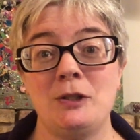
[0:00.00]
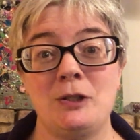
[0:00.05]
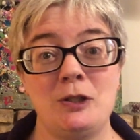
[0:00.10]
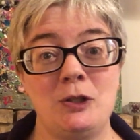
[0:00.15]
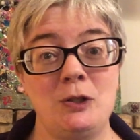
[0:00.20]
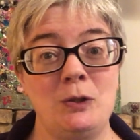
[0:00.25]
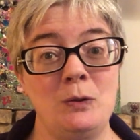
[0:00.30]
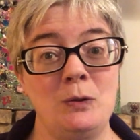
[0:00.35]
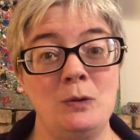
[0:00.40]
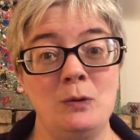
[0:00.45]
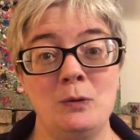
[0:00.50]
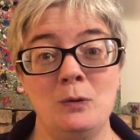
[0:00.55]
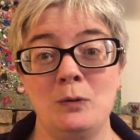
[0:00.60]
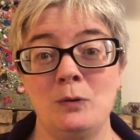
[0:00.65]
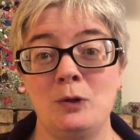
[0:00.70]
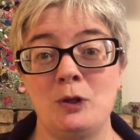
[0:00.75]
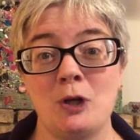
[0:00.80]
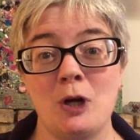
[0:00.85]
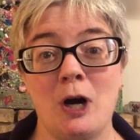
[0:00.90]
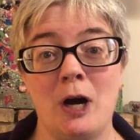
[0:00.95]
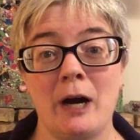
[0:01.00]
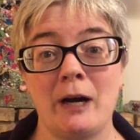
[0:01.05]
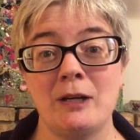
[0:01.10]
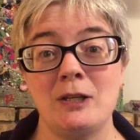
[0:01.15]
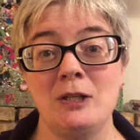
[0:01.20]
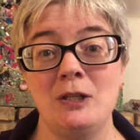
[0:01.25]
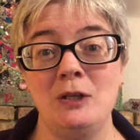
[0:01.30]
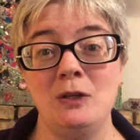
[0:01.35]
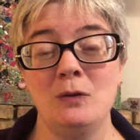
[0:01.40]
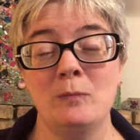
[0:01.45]
To talk
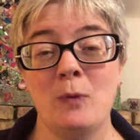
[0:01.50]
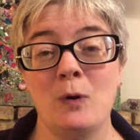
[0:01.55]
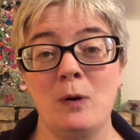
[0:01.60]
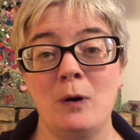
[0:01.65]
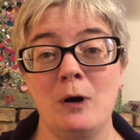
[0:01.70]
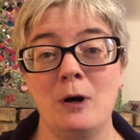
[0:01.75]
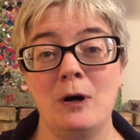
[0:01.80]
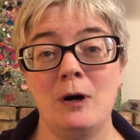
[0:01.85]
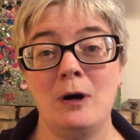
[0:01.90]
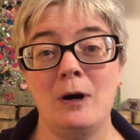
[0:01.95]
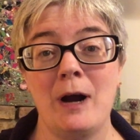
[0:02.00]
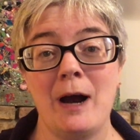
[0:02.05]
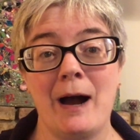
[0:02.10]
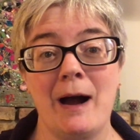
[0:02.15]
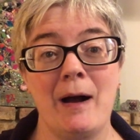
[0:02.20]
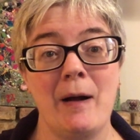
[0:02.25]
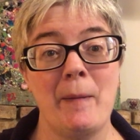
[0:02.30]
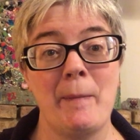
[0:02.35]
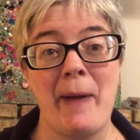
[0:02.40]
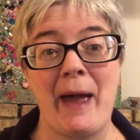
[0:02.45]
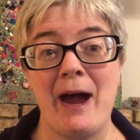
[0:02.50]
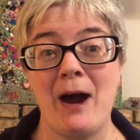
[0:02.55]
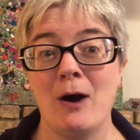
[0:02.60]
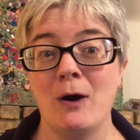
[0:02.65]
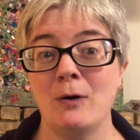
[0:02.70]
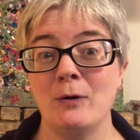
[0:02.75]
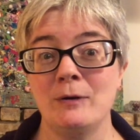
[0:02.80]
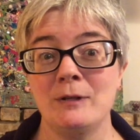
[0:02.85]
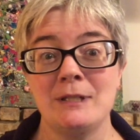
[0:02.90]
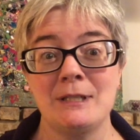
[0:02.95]
to you more
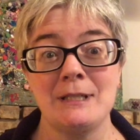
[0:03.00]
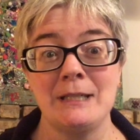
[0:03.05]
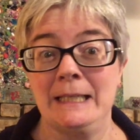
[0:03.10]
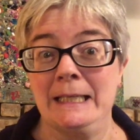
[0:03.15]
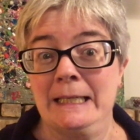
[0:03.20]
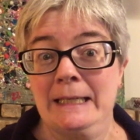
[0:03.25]
about